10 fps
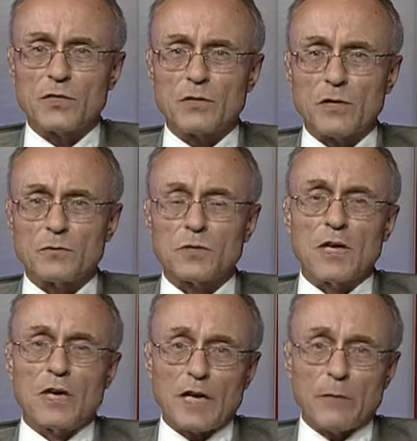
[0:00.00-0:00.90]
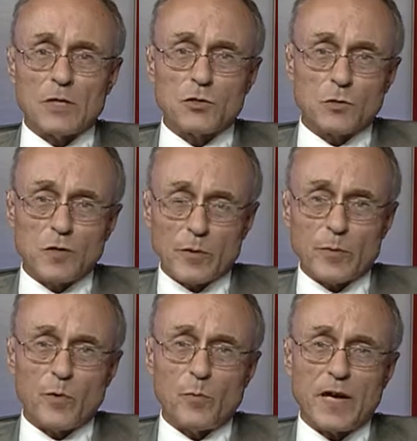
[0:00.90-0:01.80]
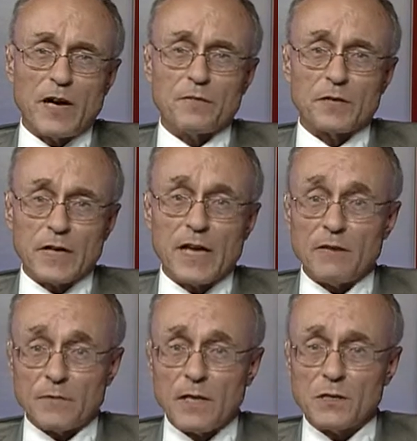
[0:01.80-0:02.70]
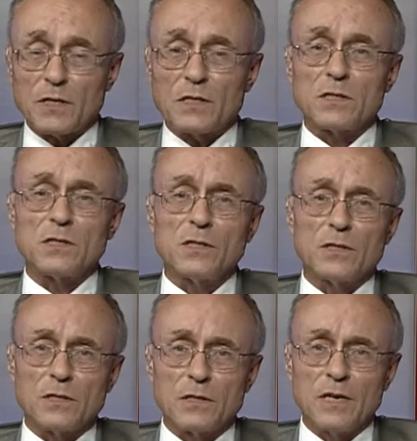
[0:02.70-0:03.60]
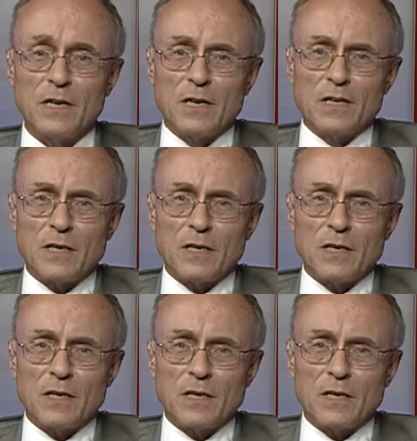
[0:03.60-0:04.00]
growth coming through a little bit more powerfully than they have now, starting to turn, mm.